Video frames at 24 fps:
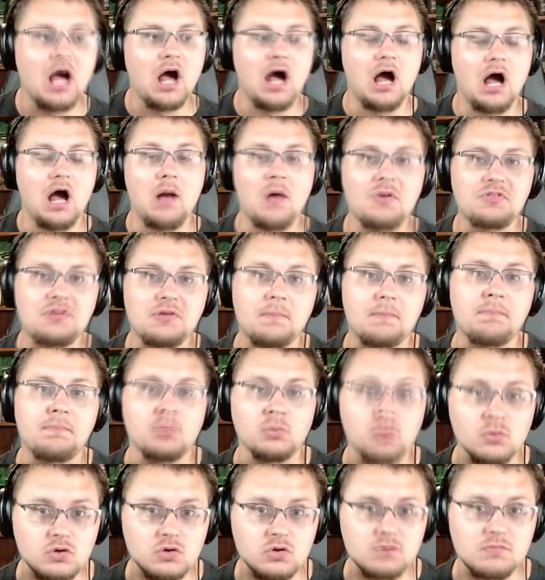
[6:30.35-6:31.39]
I want the
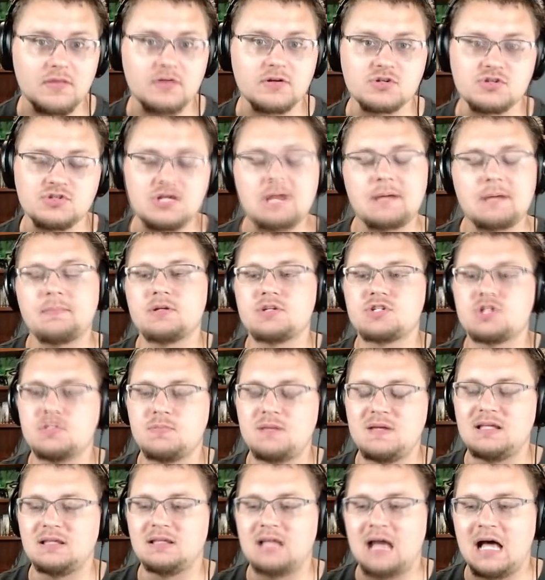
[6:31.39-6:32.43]
Broodmother's damage to
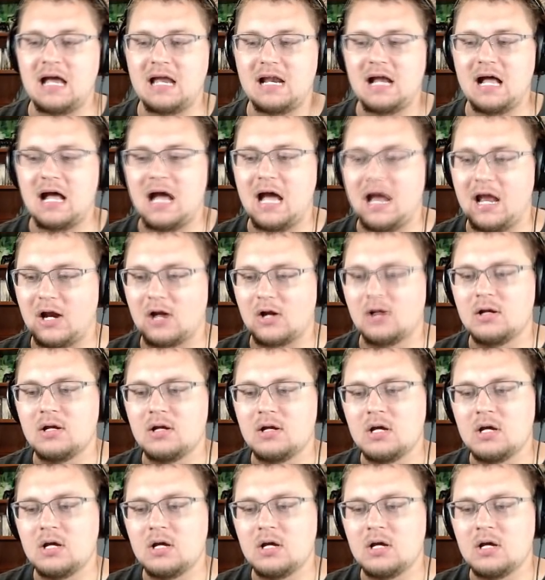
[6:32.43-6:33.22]
be a lot higher.